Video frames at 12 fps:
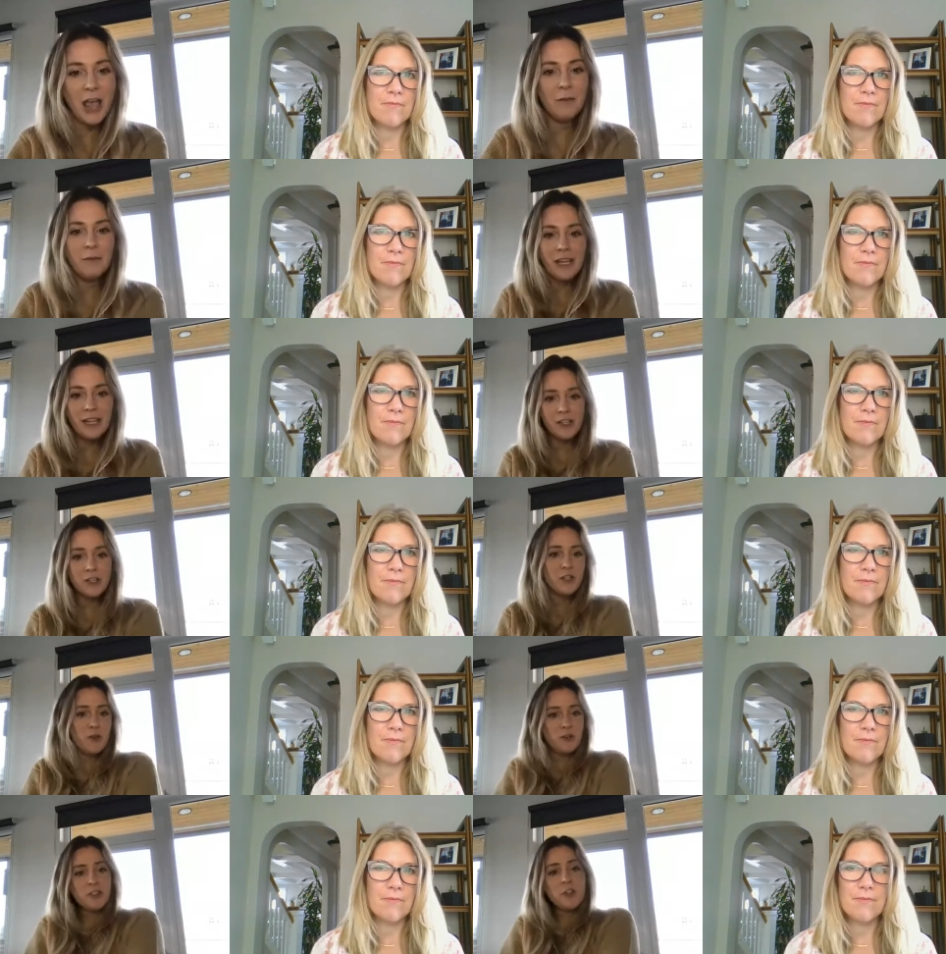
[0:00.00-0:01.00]
Speaker 1: um, can you
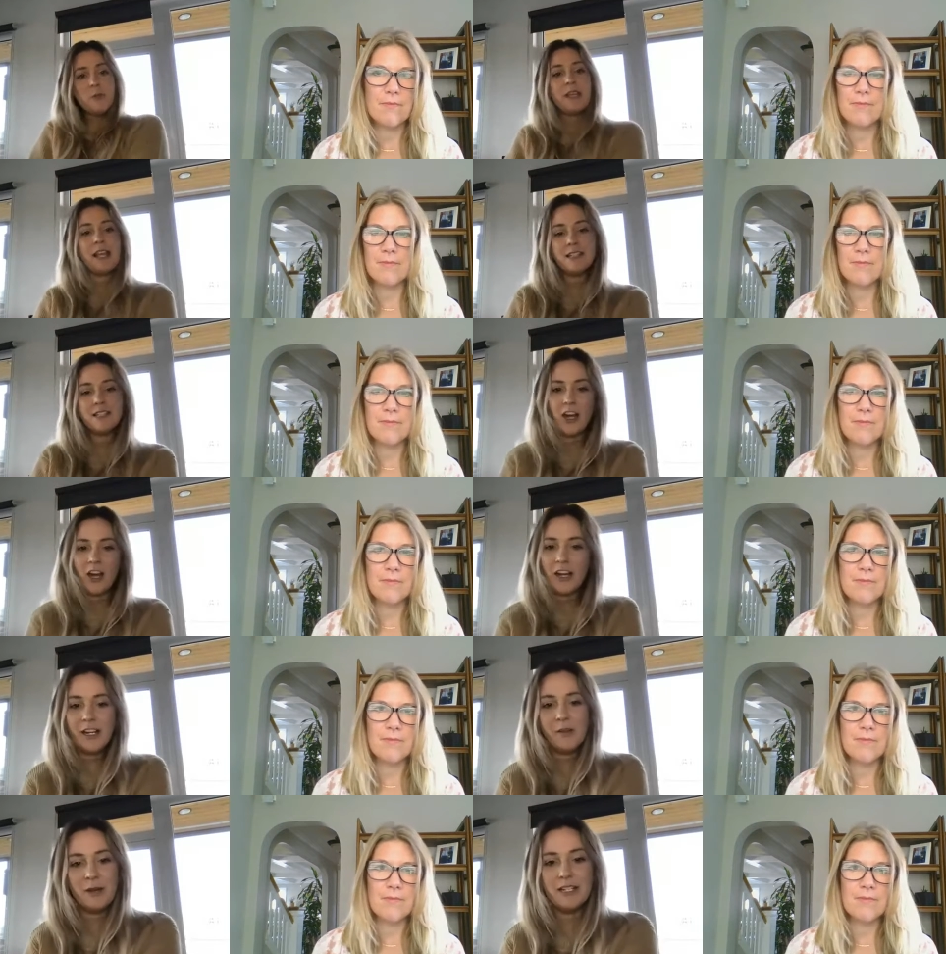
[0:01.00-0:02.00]
do? Should we get
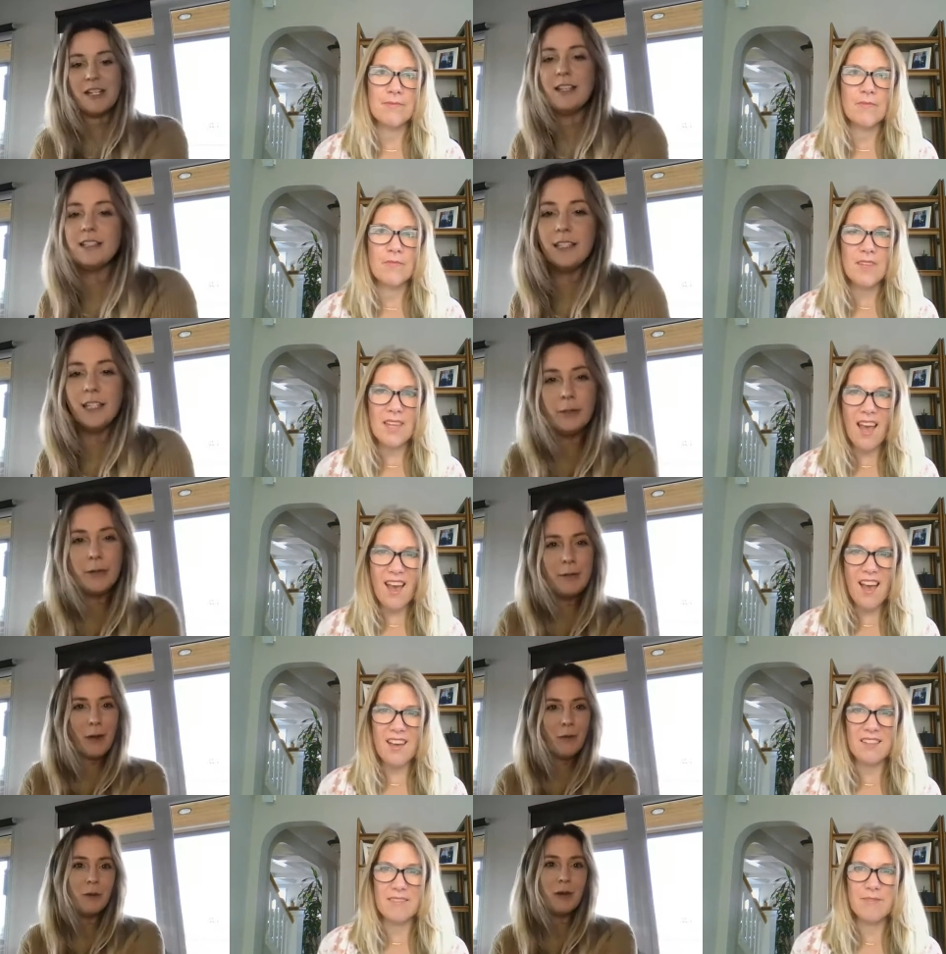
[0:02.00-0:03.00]
started? You want to tell us a yeah. little bit
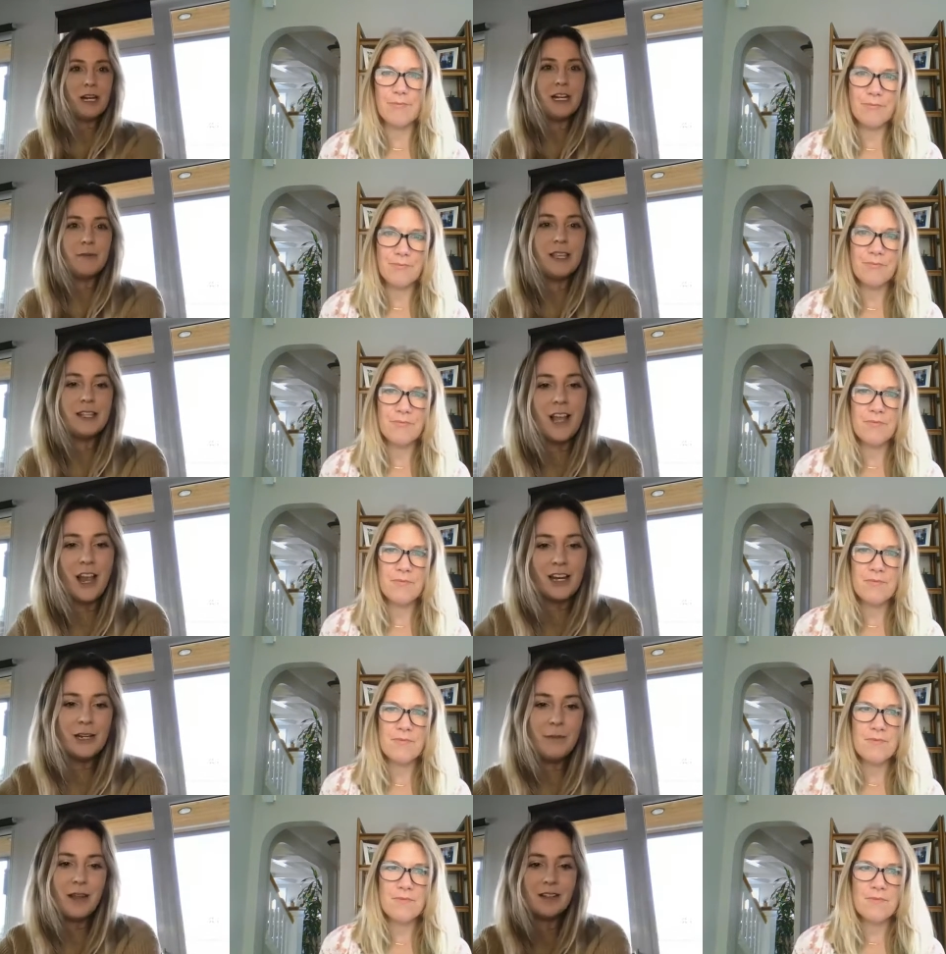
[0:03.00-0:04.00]
about what we're going to be
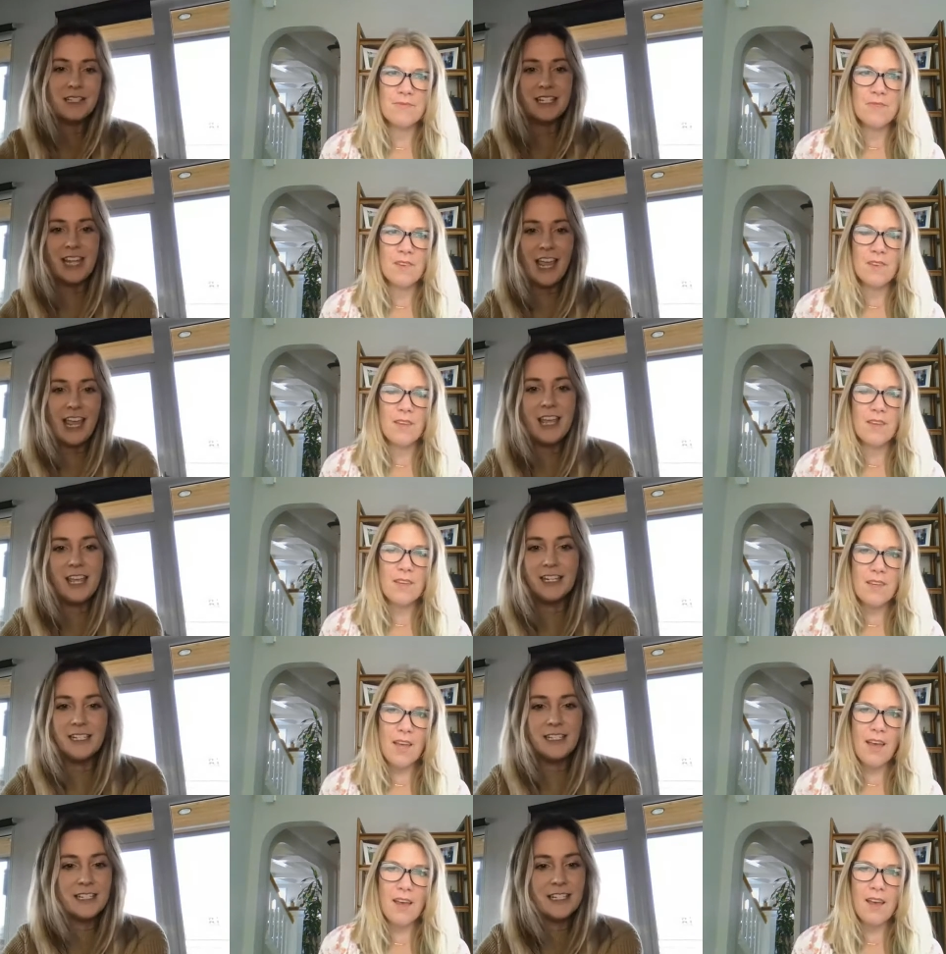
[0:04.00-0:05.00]
talking about today?
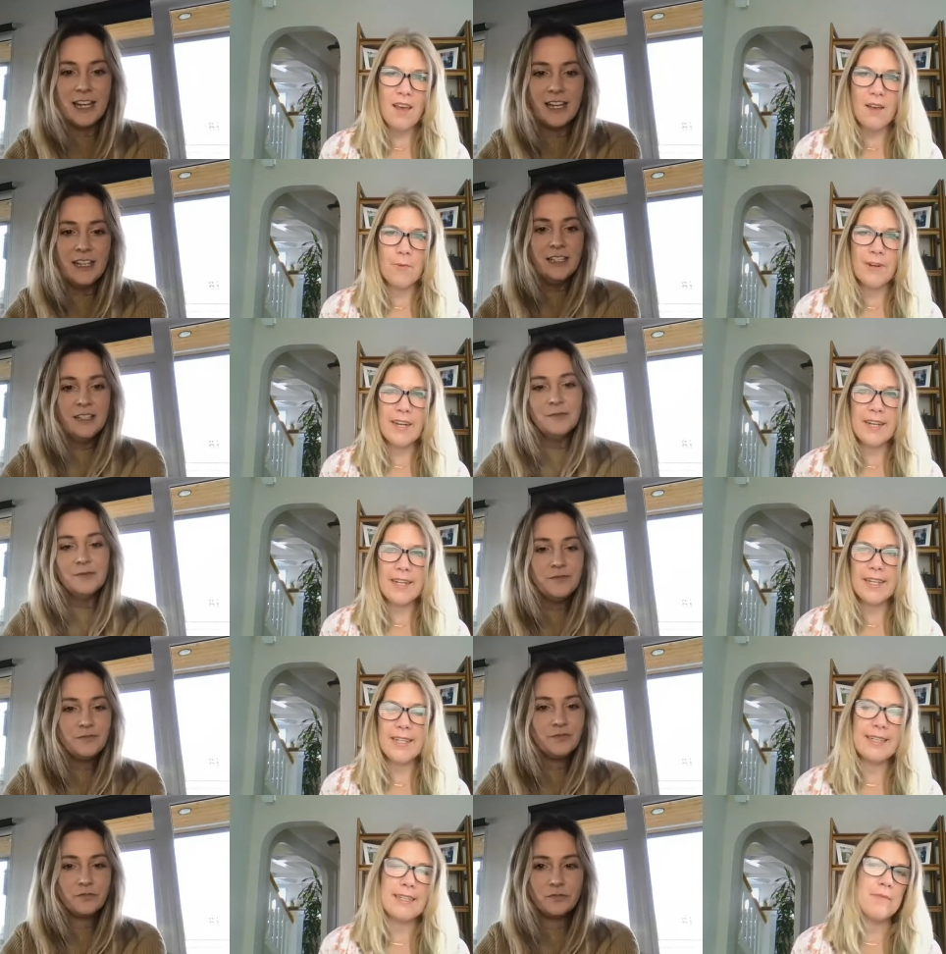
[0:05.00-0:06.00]
And yeah,
Speaker 2: we're gonna.
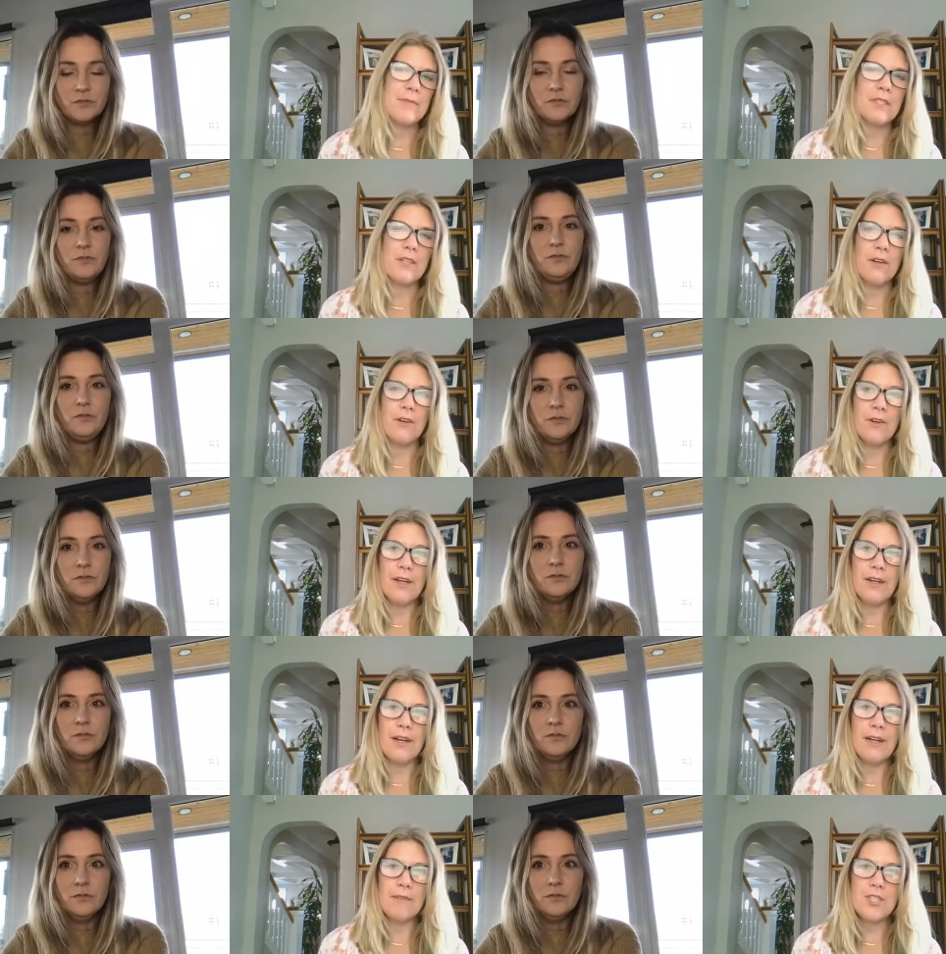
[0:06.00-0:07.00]
Um, so
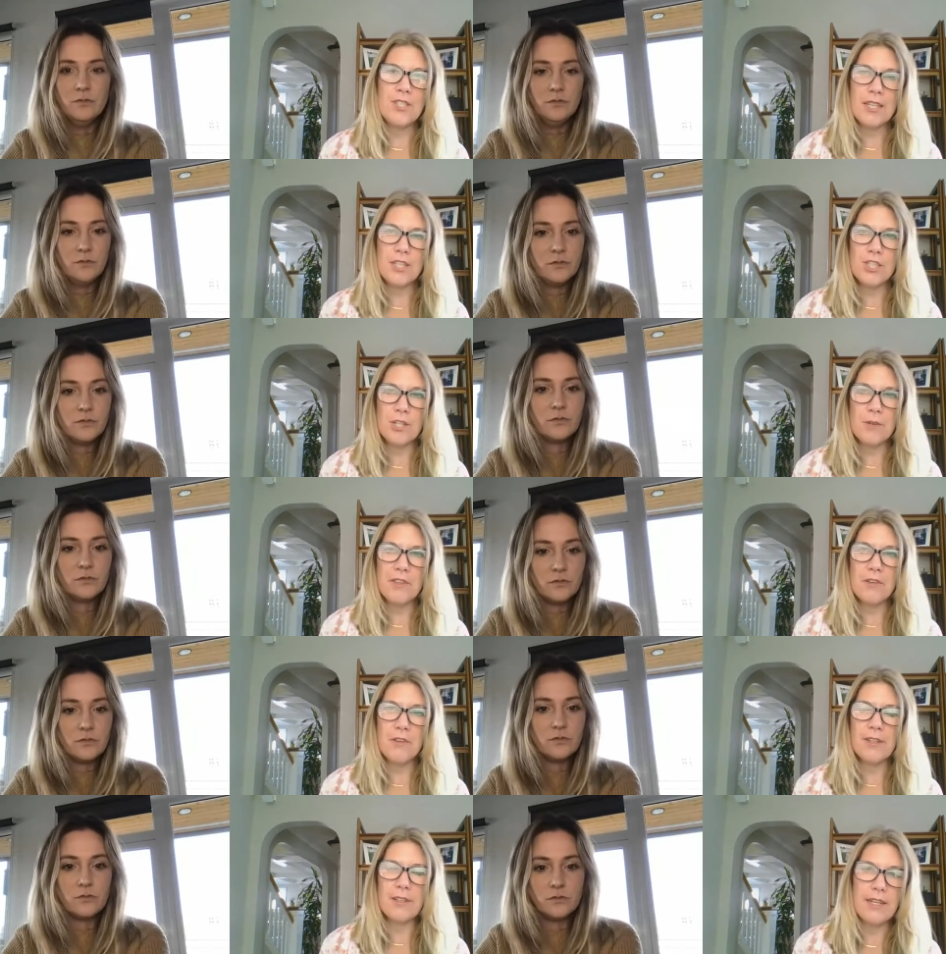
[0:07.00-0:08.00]
I'm just going to share with you
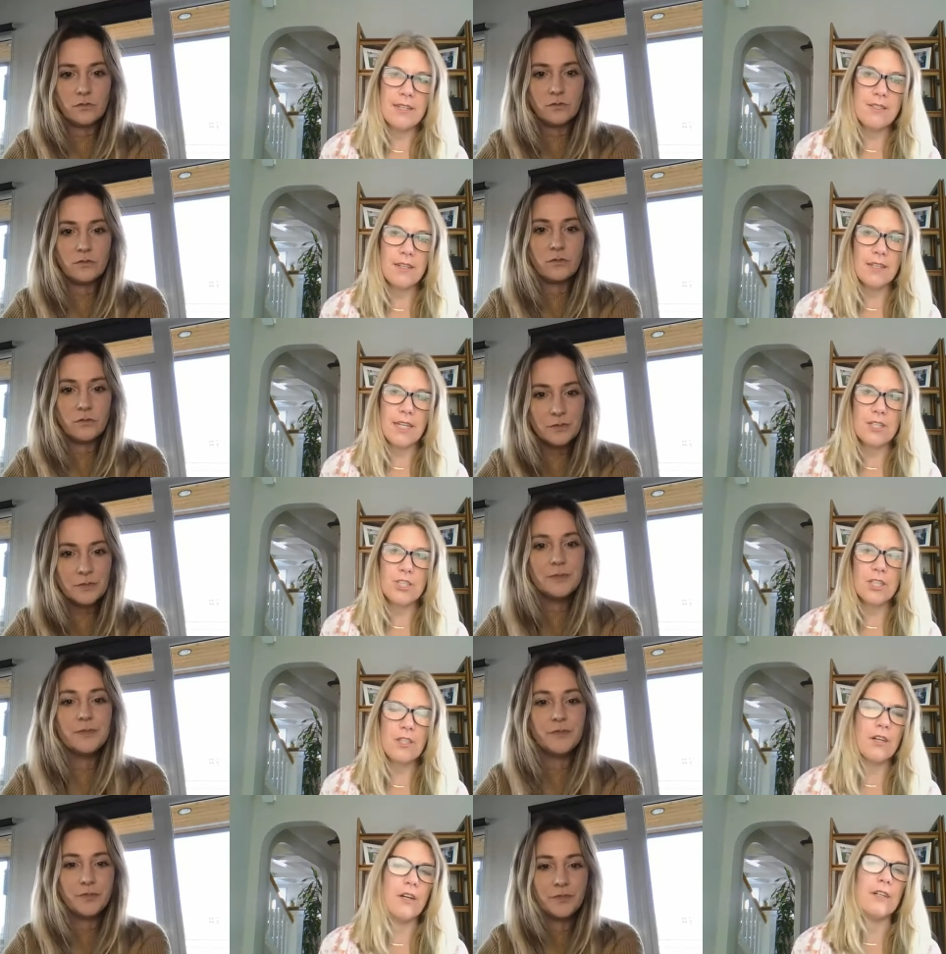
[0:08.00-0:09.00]
our latest collection
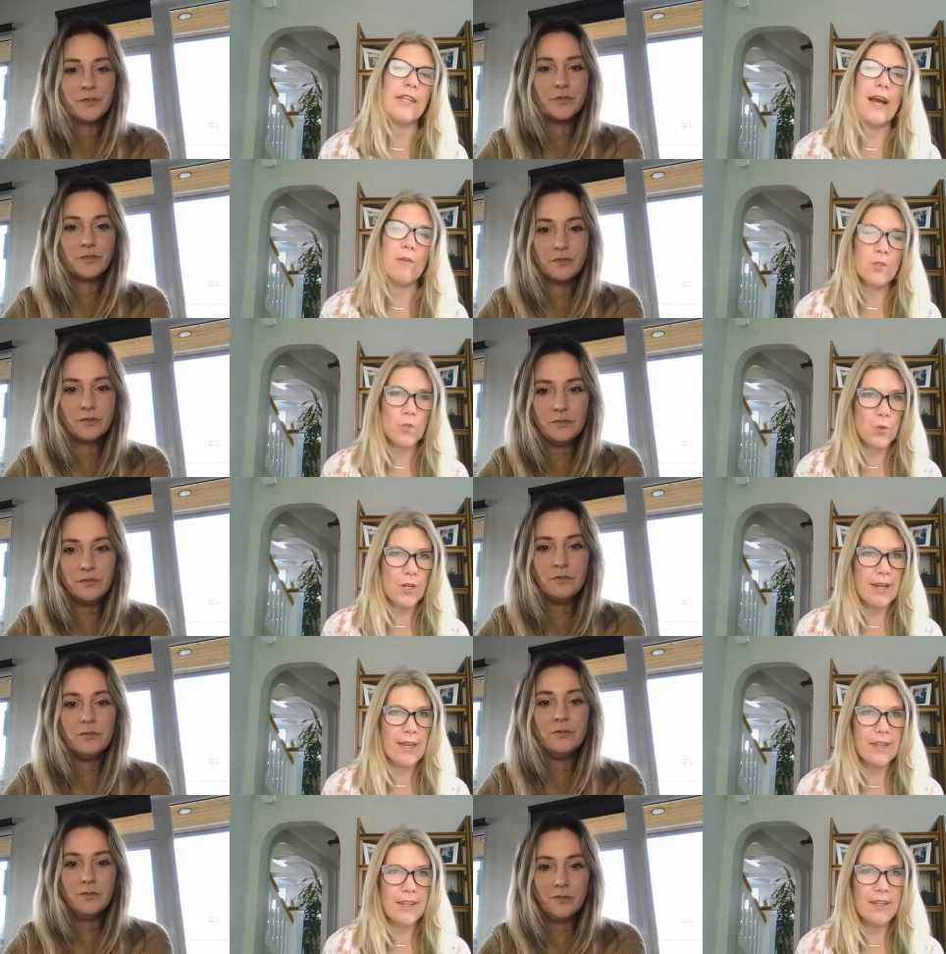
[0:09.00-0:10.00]
called Outdoor
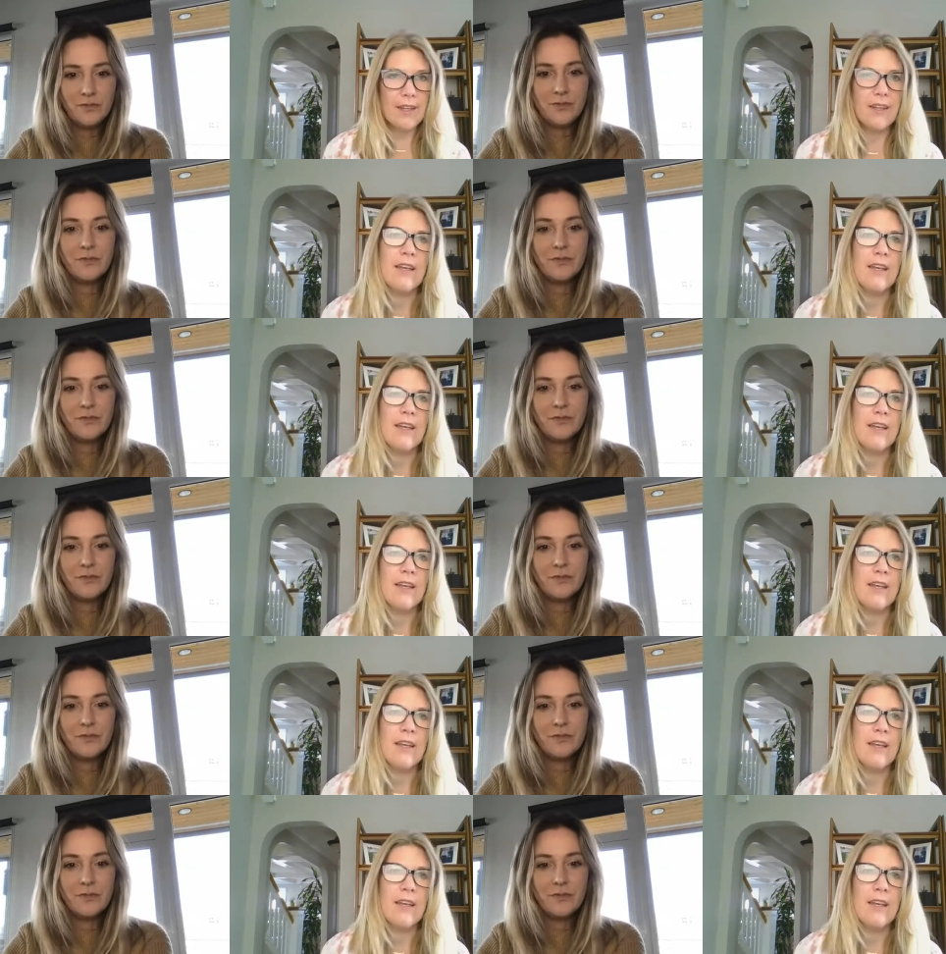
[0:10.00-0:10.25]
In